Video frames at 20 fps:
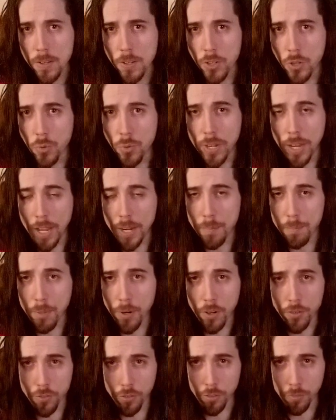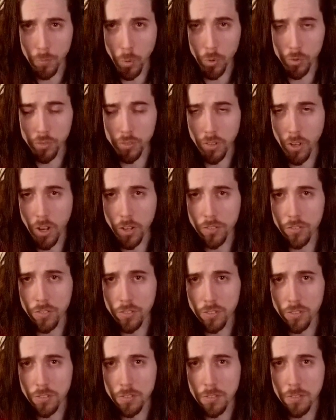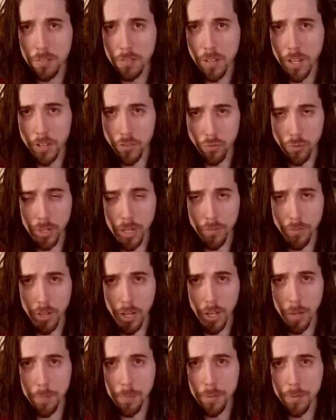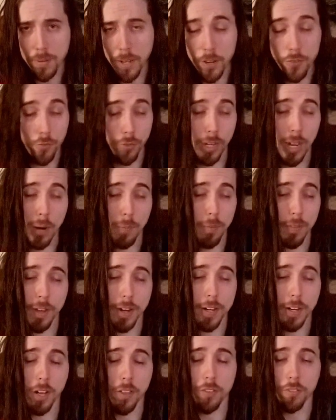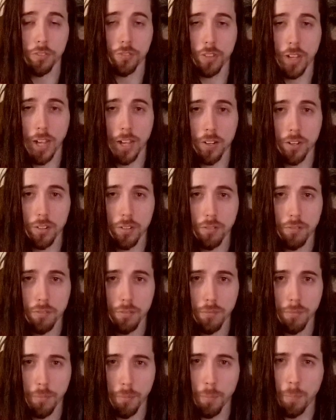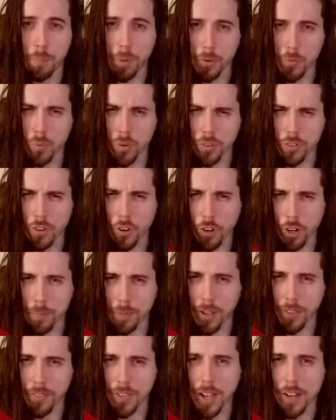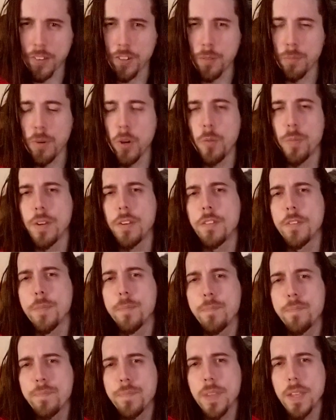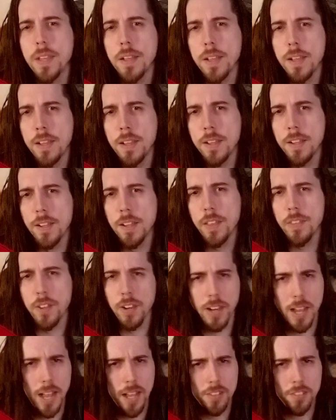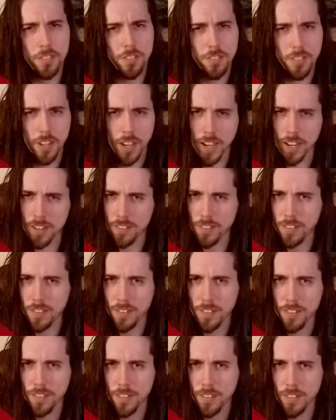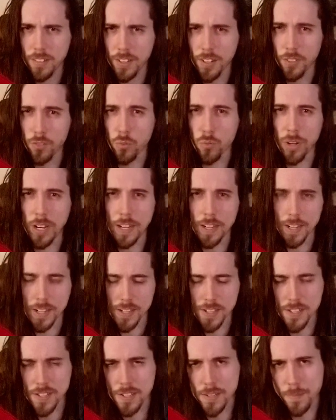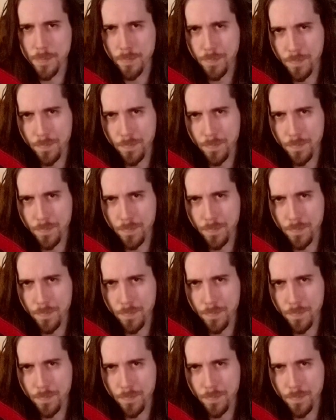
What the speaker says: You can purchase more slots as you level up, as you can with any other stat, but we'll talk about that in a moment. The last stat is Radiance.